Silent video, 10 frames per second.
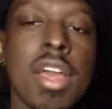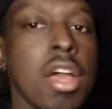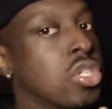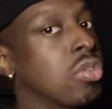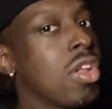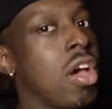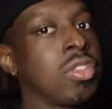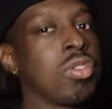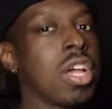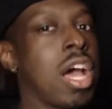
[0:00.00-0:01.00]
Soon
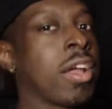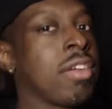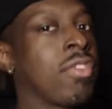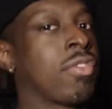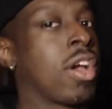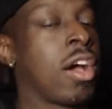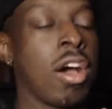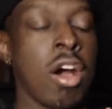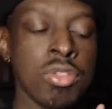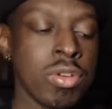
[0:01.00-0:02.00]
I'll do. I'll give. a
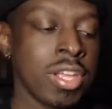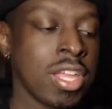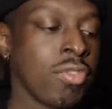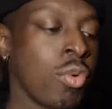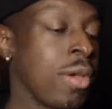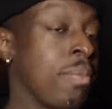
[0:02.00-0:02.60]
uh, I'll do a giveaway.